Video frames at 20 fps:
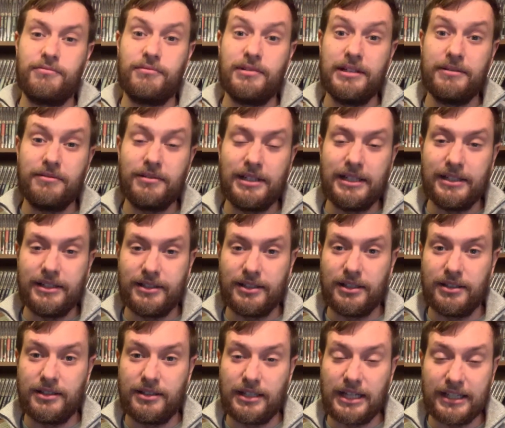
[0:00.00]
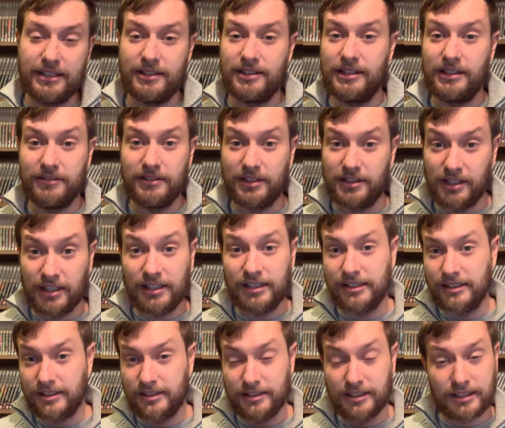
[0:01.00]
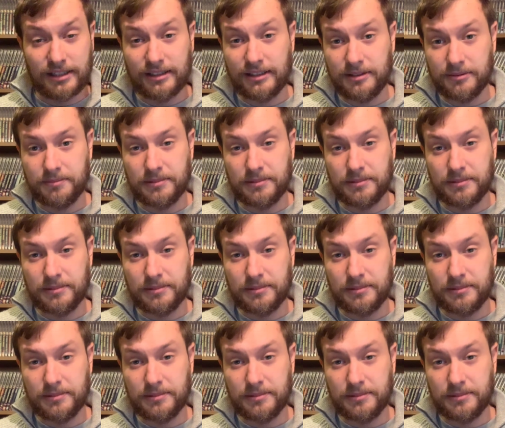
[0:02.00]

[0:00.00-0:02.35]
re-release the Destiny of the Daleks Dalek,